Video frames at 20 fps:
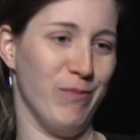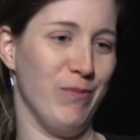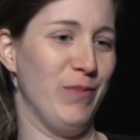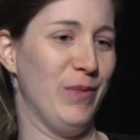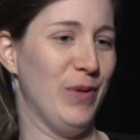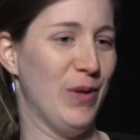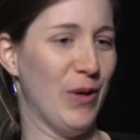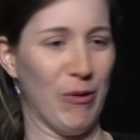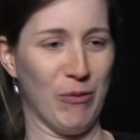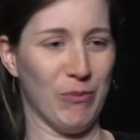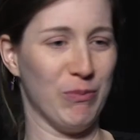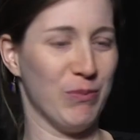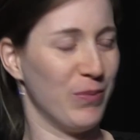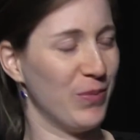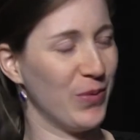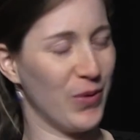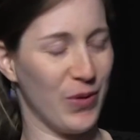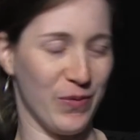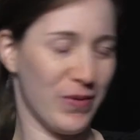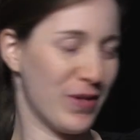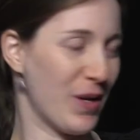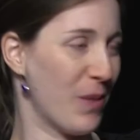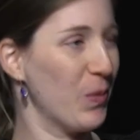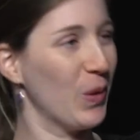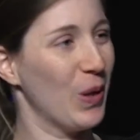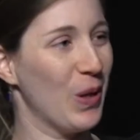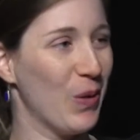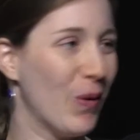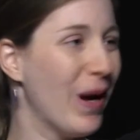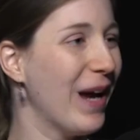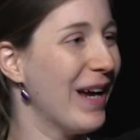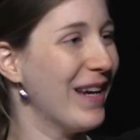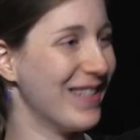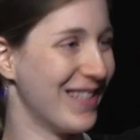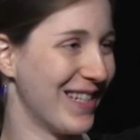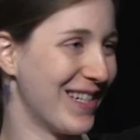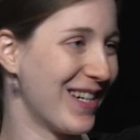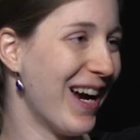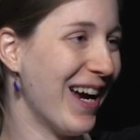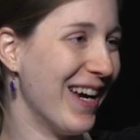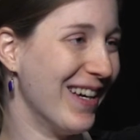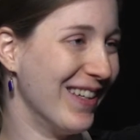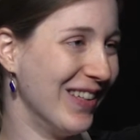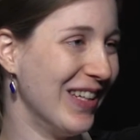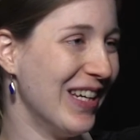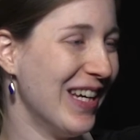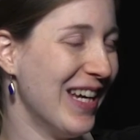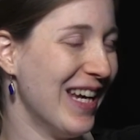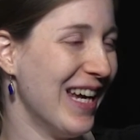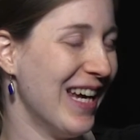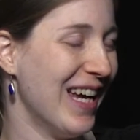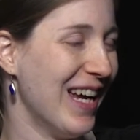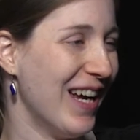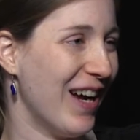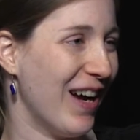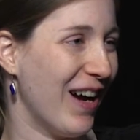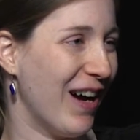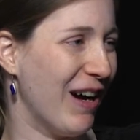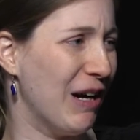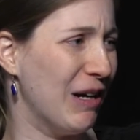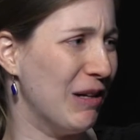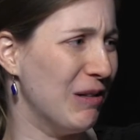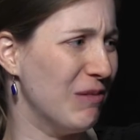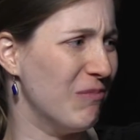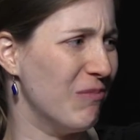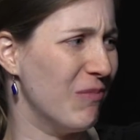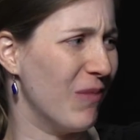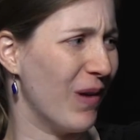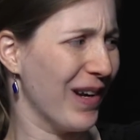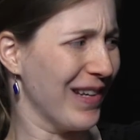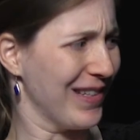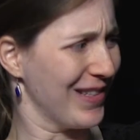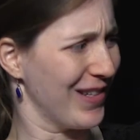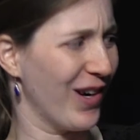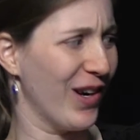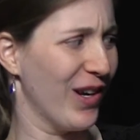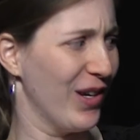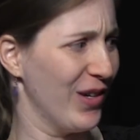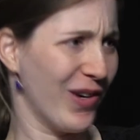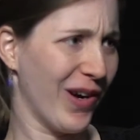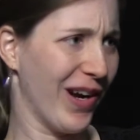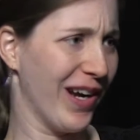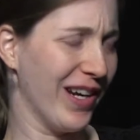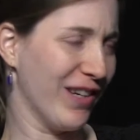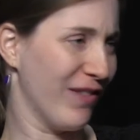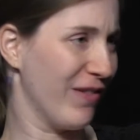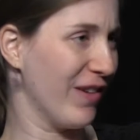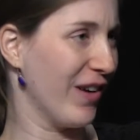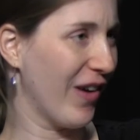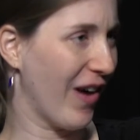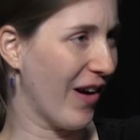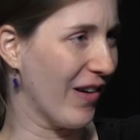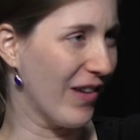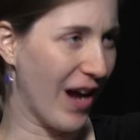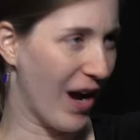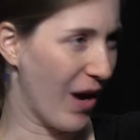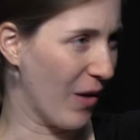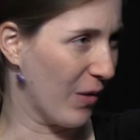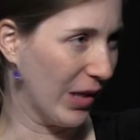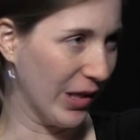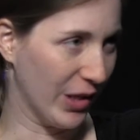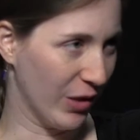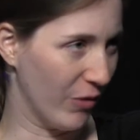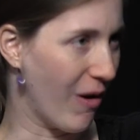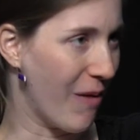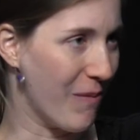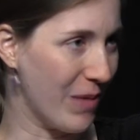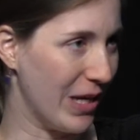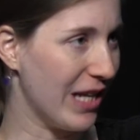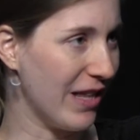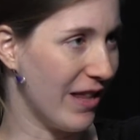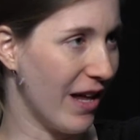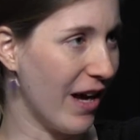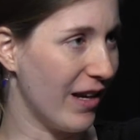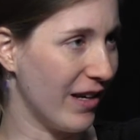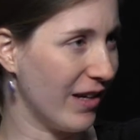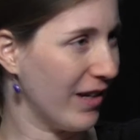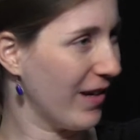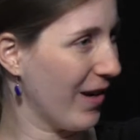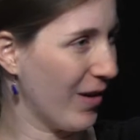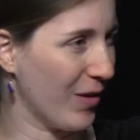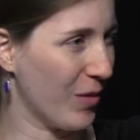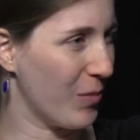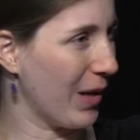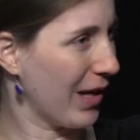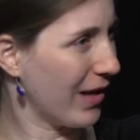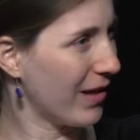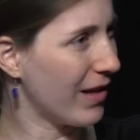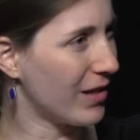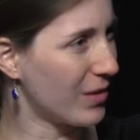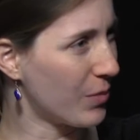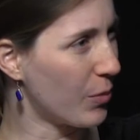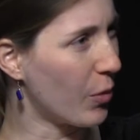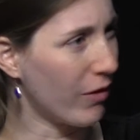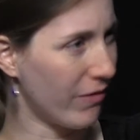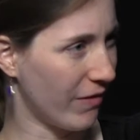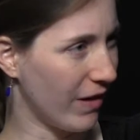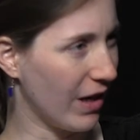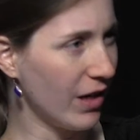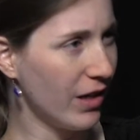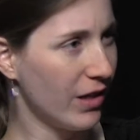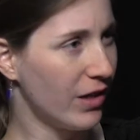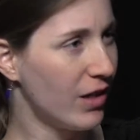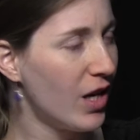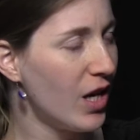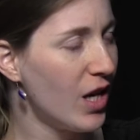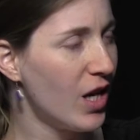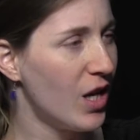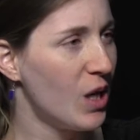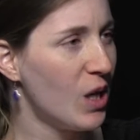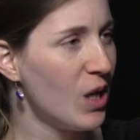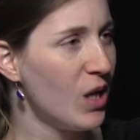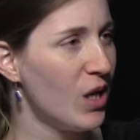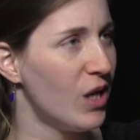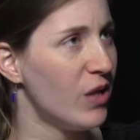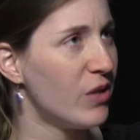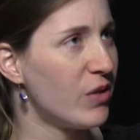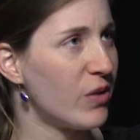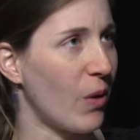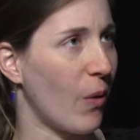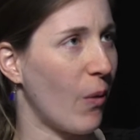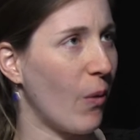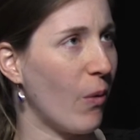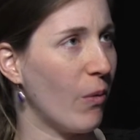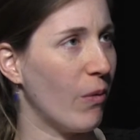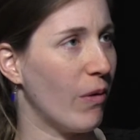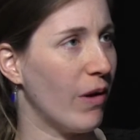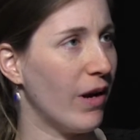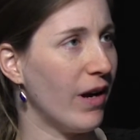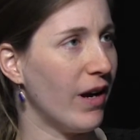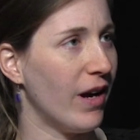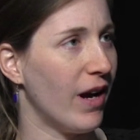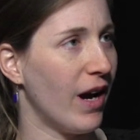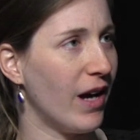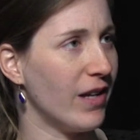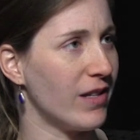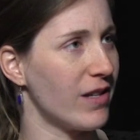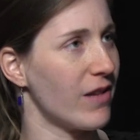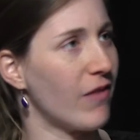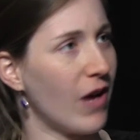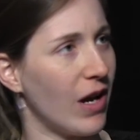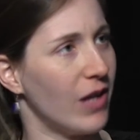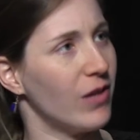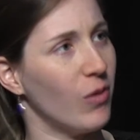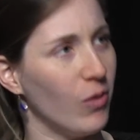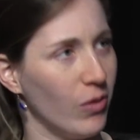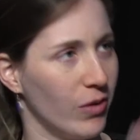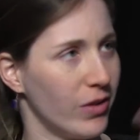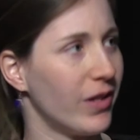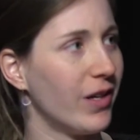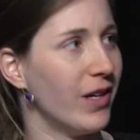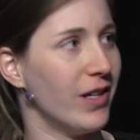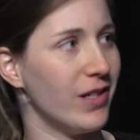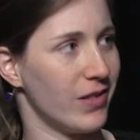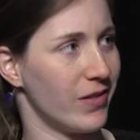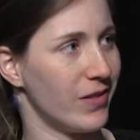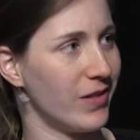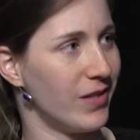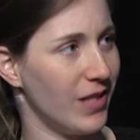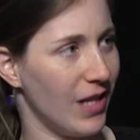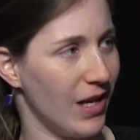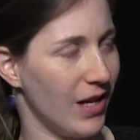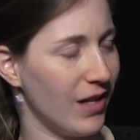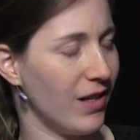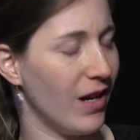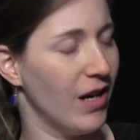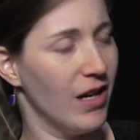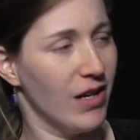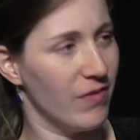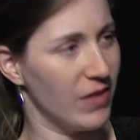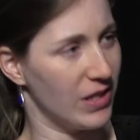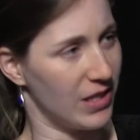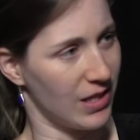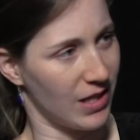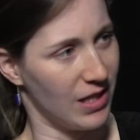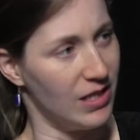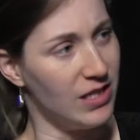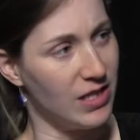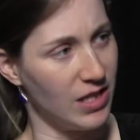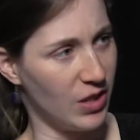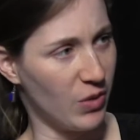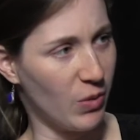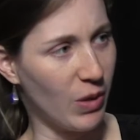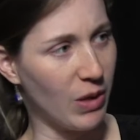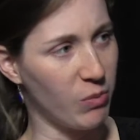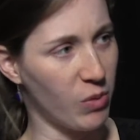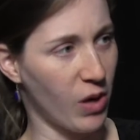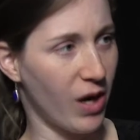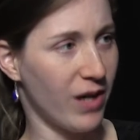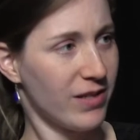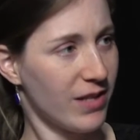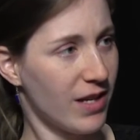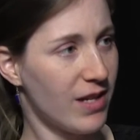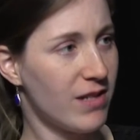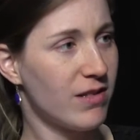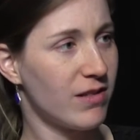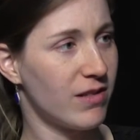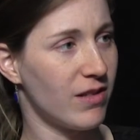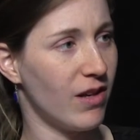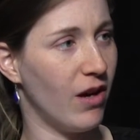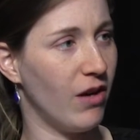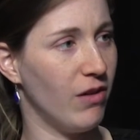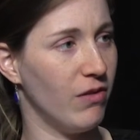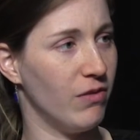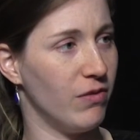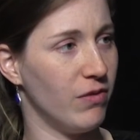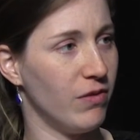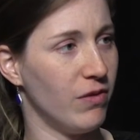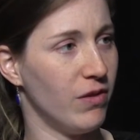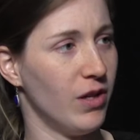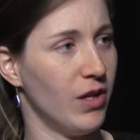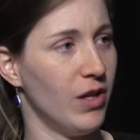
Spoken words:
sort of stumbling way as a child, I started trying to figure out how I could remedy that and how to make things more fair. So as I've gotten older, I just see it kind of as a continuing process of